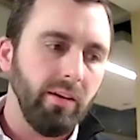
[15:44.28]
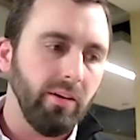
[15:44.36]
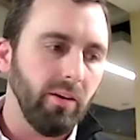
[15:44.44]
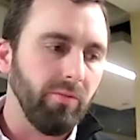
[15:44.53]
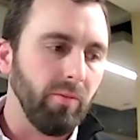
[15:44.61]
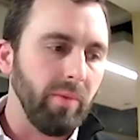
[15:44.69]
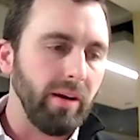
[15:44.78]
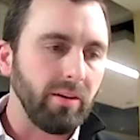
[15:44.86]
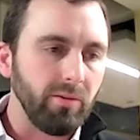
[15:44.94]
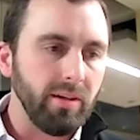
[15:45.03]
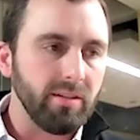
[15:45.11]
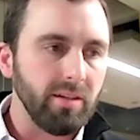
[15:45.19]
from
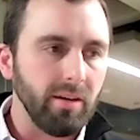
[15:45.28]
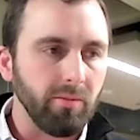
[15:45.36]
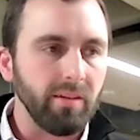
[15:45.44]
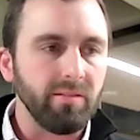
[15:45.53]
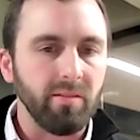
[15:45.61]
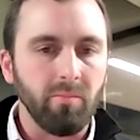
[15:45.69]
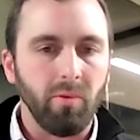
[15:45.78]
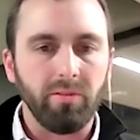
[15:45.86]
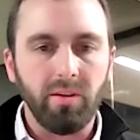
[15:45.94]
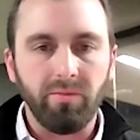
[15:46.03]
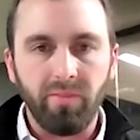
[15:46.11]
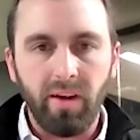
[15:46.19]
increasing rents in
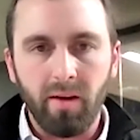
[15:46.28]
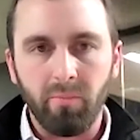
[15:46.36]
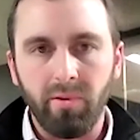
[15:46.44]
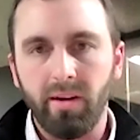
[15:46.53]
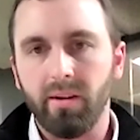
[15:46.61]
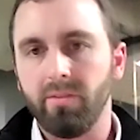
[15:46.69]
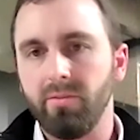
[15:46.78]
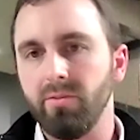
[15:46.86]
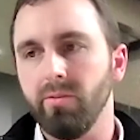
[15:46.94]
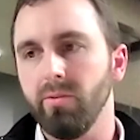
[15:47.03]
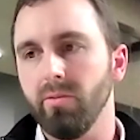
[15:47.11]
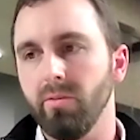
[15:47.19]
multifamily
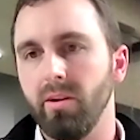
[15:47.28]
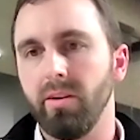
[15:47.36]
to,